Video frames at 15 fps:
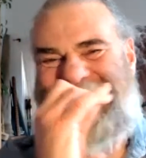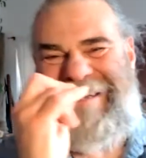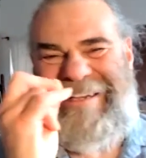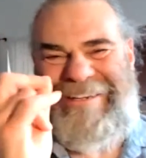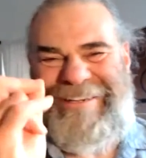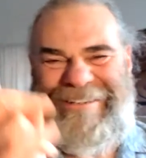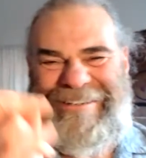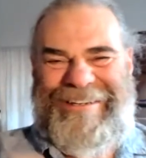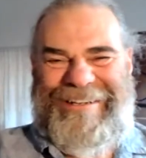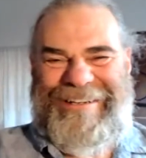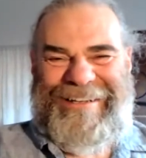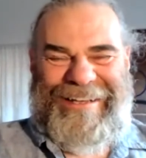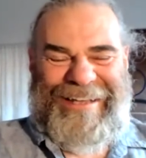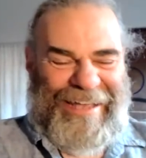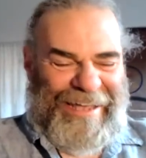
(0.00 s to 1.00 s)
hair.
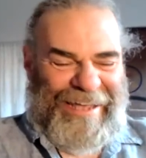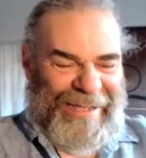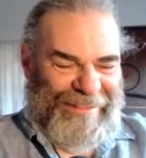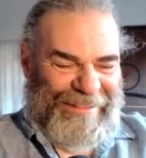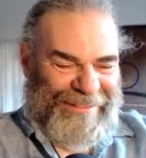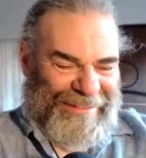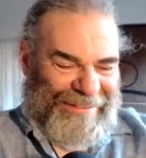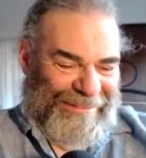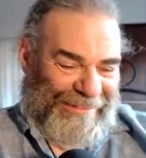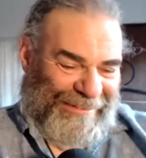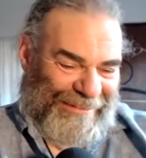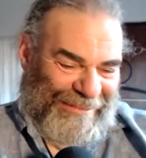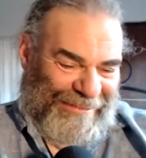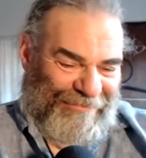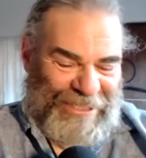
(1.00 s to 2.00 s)
And
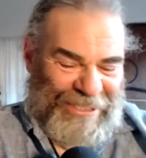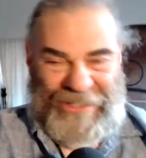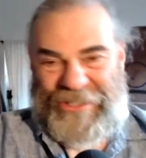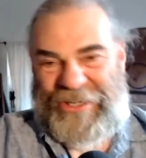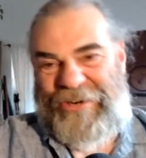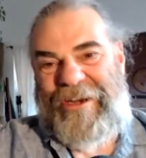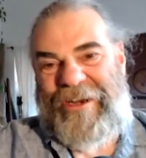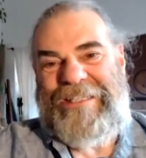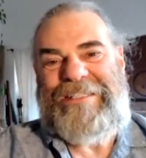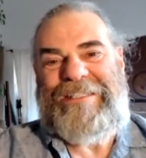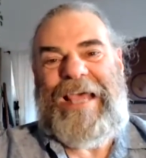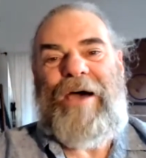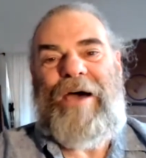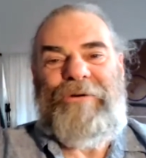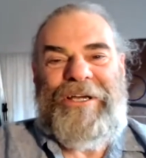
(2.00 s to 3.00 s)
it was such a great
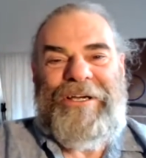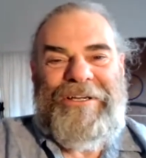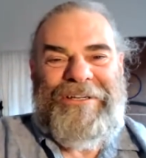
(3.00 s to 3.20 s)
sound.